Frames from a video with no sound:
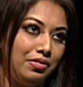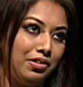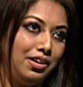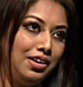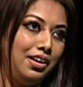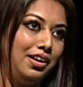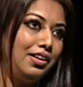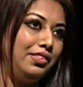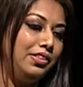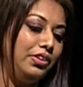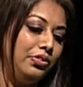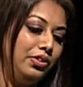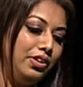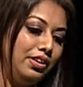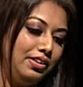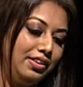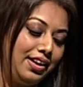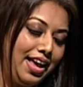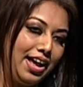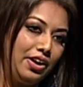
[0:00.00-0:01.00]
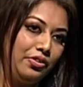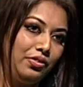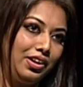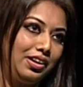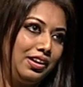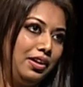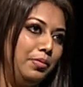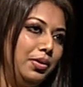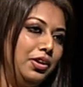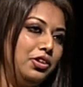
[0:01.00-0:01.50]
the land
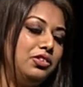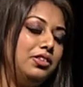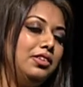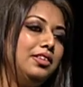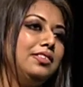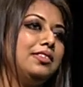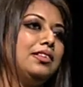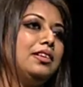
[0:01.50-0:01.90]
reclamation is